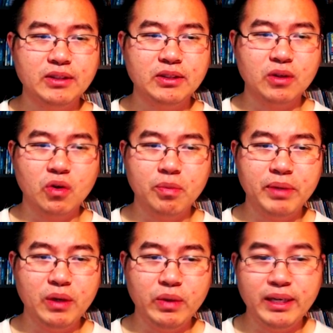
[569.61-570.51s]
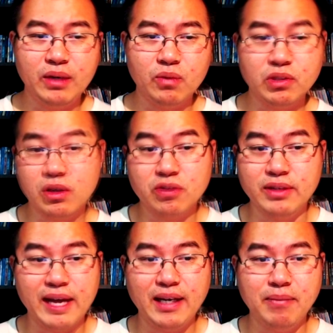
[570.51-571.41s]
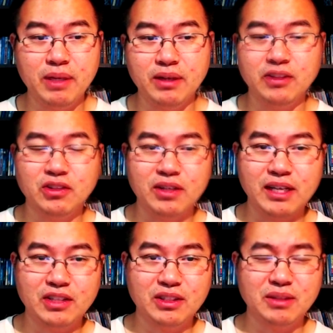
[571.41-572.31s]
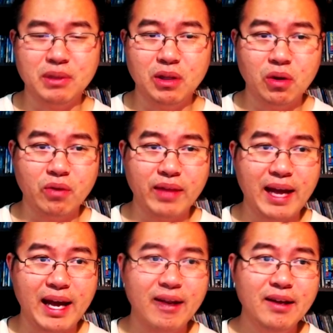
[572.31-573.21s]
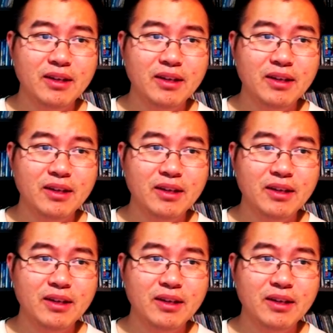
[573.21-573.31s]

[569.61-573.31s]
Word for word: So opening weekend was also 90 million, so that's just below that.